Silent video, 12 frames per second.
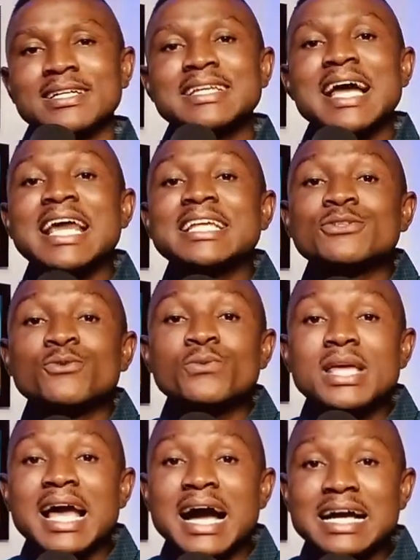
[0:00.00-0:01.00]
That is
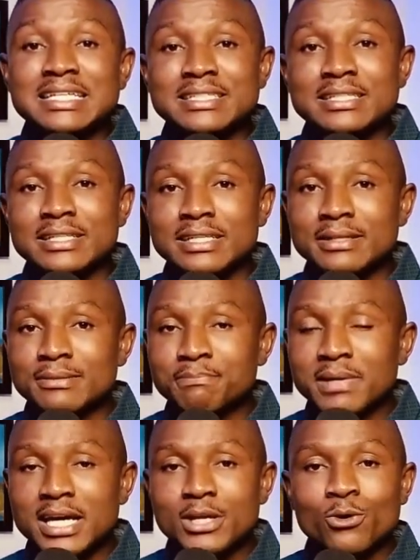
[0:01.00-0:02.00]
where I said
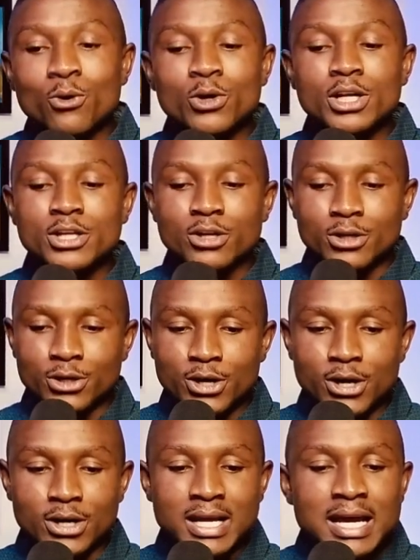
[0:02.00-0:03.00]
depend only on
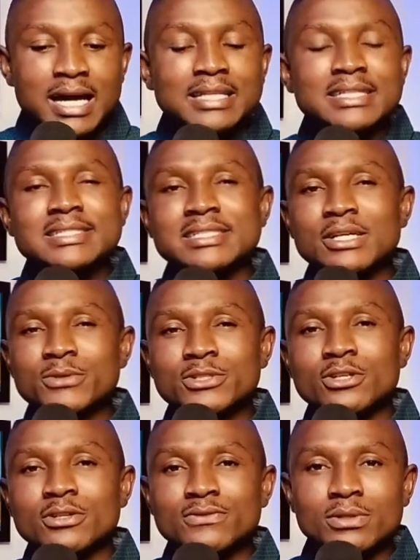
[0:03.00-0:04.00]
God. And this is the
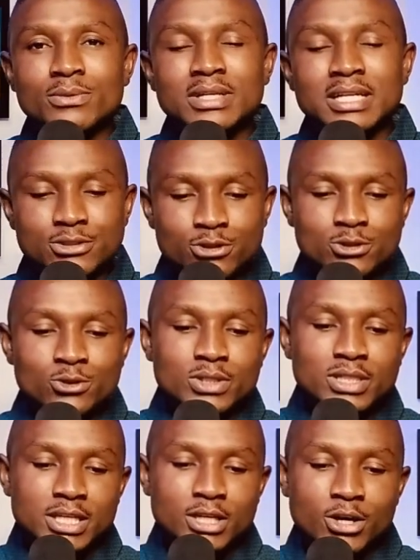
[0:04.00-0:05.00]
result of someone that trusts
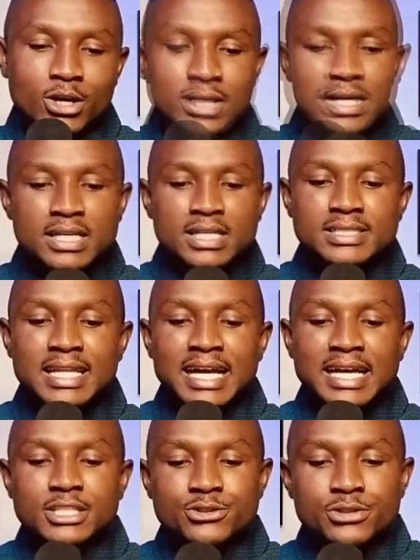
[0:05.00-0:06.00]
only in God. He is like
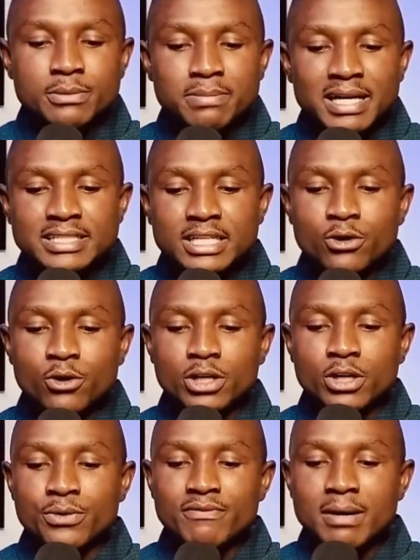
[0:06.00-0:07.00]
a tree planted on the
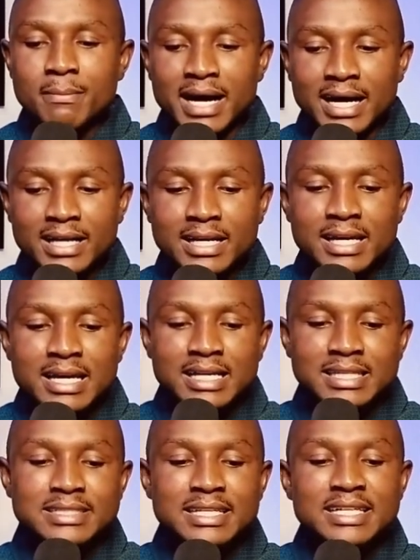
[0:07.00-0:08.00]
river bank,
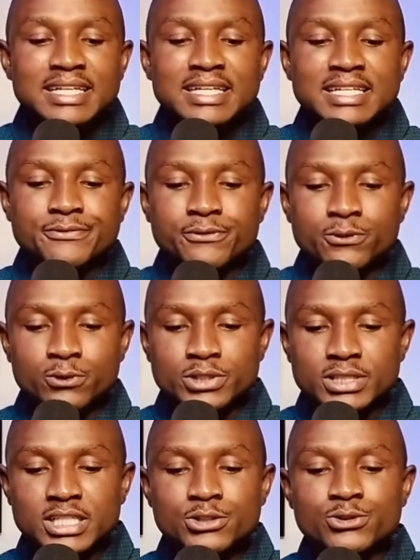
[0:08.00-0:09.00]
extending its fruit
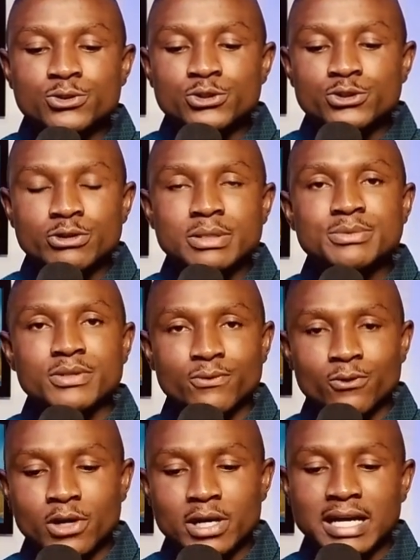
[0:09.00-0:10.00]
into streams of
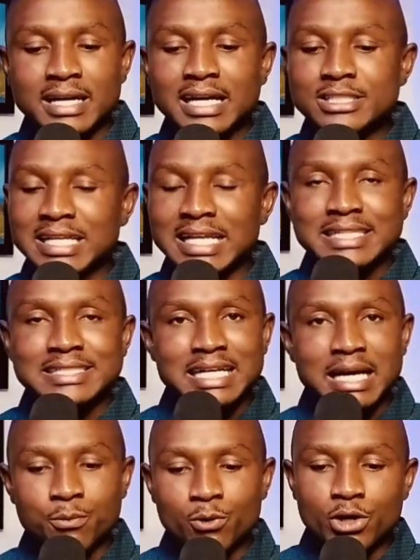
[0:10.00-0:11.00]
water. That's like
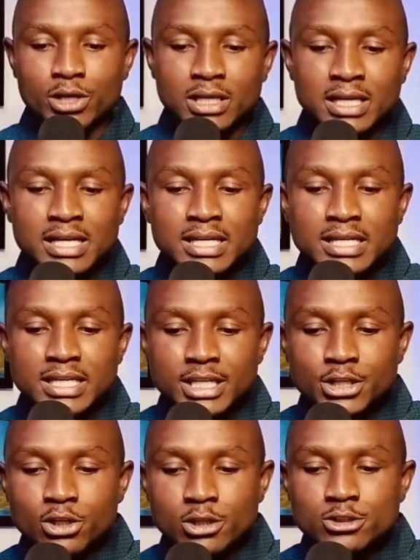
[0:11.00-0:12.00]
Psalm one. It
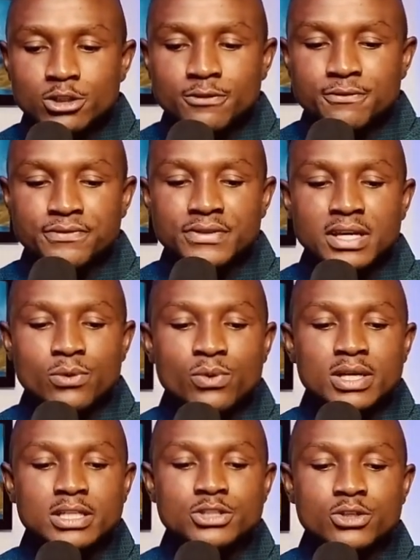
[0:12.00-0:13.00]
does not fear
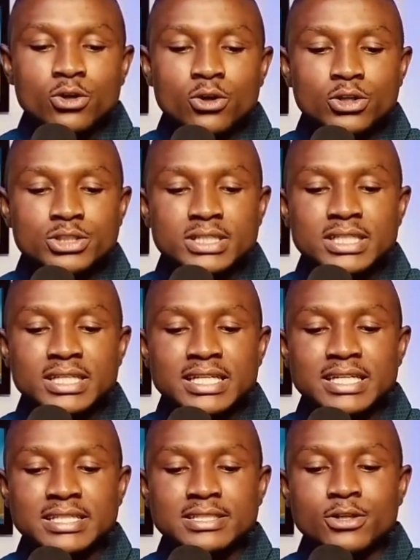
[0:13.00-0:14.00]
when scourging
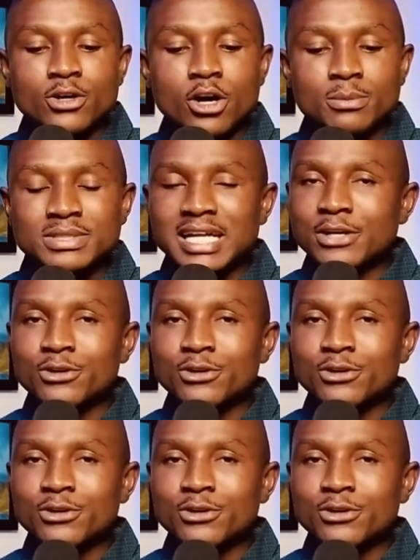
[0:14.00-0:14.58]
it comes. Like,